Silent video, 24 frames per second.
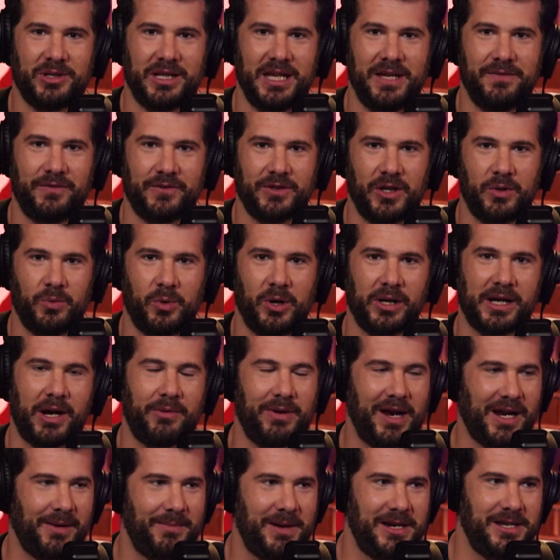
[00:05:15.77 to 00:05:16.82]
O'Keefe. Good work. I
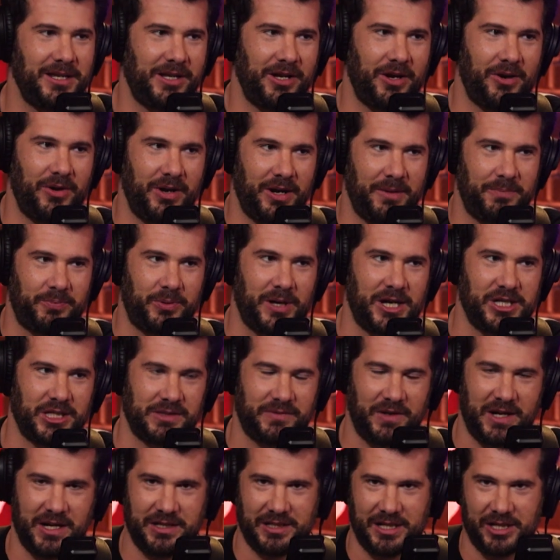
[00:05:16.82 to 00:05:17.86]
recommend you go to
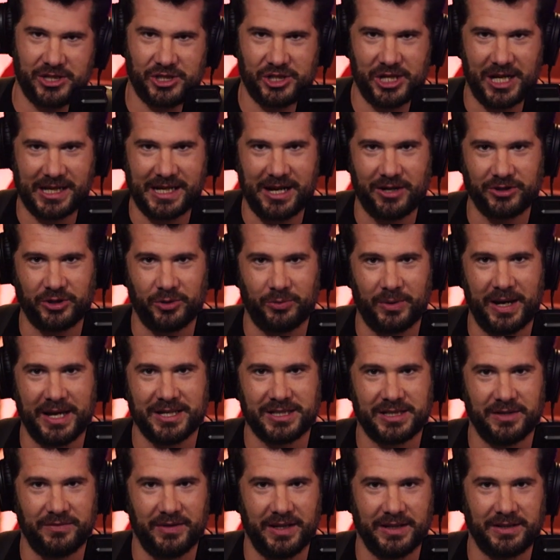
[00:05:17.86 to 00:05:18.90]
Project Veritas. Check out the
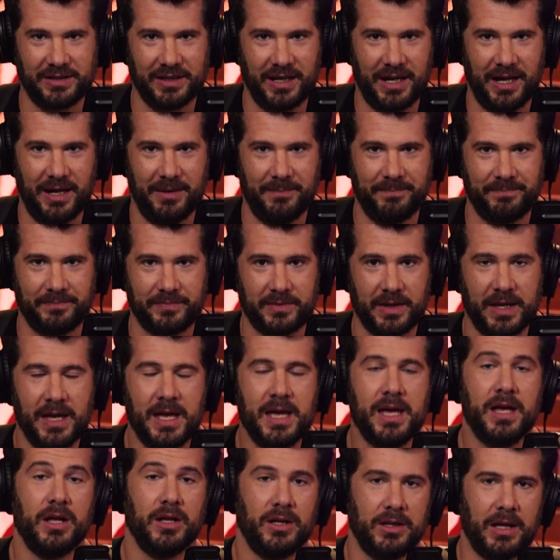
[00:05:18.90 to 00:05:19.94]
rest of it.
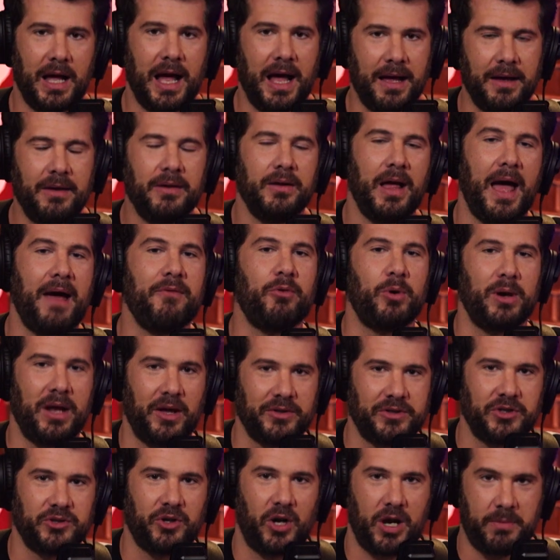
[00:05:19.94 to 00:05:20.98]
Everyone
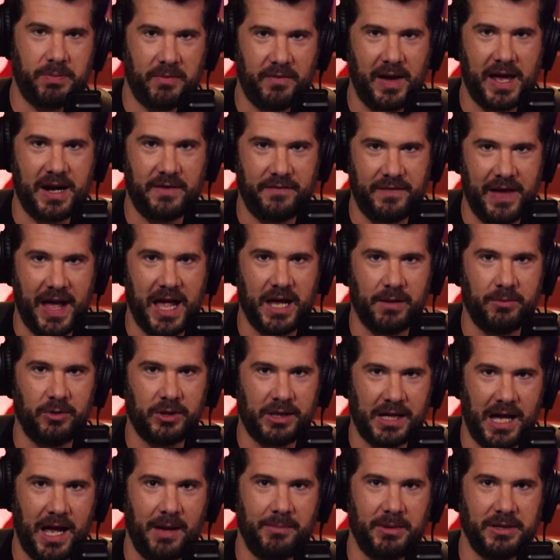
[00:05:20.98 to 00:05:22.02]
else has already provided valuable
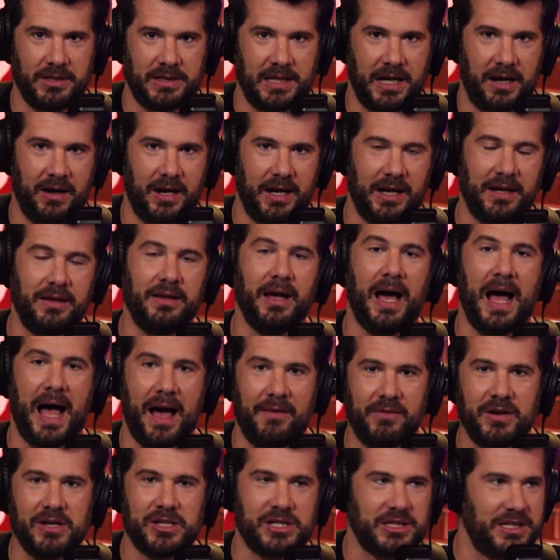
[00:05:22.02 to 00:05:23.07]
commentary.
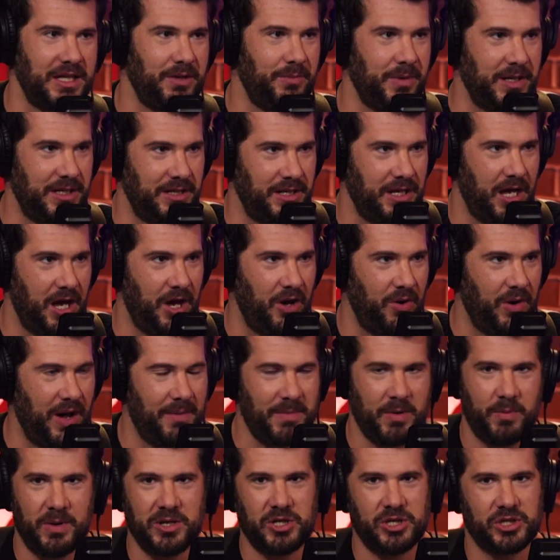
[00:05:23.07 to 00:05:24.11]
Obviously, we know.
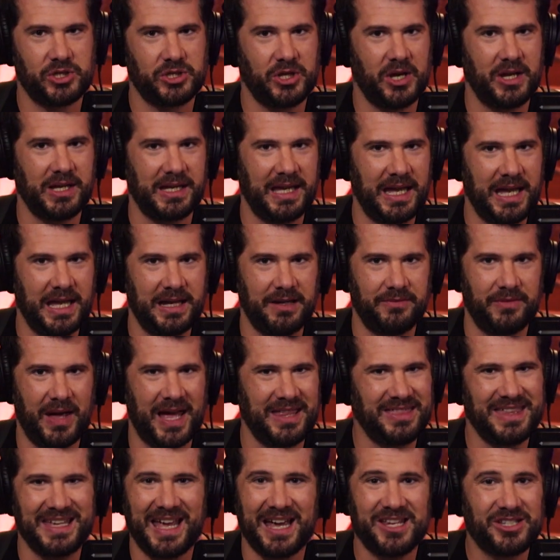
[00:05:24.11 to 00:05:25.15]
I mean, we just saw a gain of,
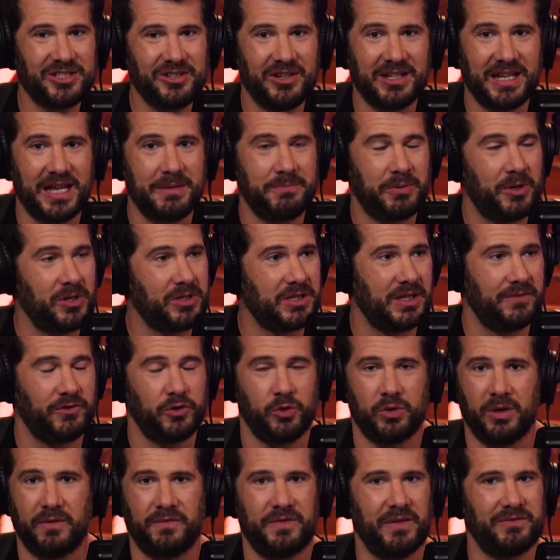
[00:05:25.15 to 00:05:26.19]
I think I saw a gain personally of
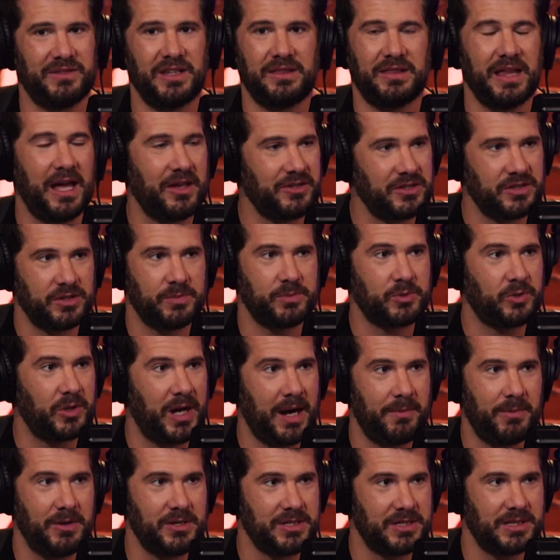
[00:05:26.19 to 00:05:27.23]
250,000
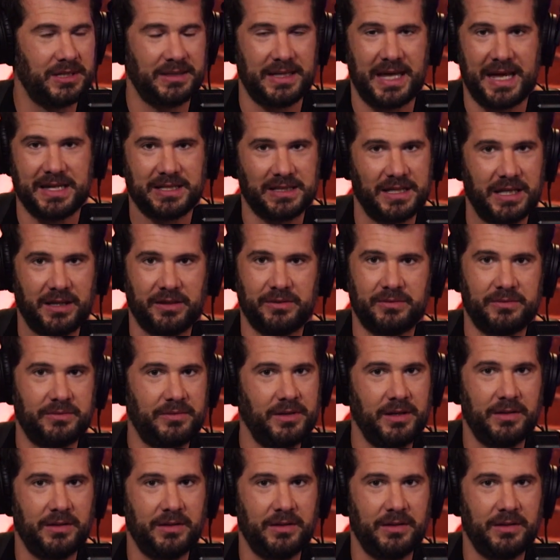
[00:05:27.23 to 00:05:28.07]
subscribers in the last, like,